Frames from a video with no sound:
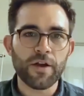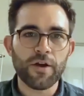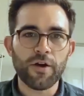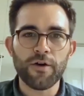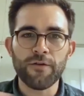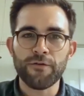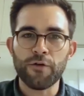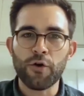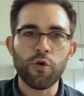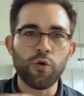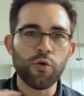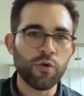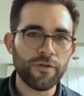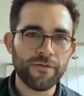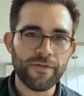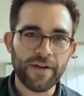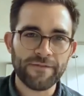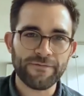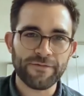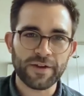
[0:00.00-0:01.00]
of all of
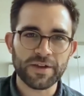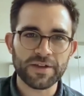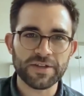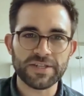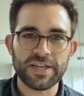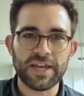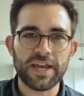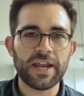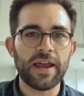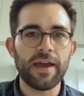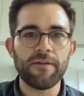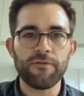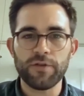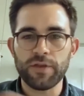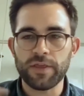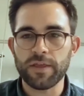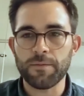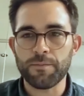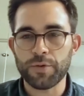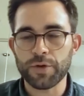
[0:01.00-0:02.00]
advocacy and
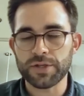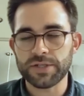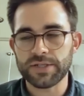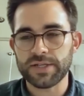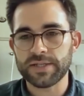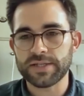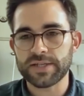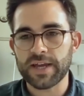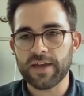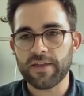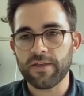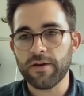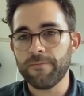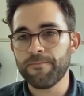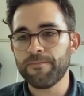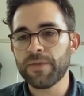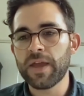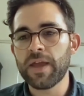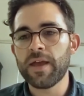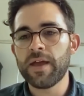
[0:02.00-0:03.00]
everything that puts it together.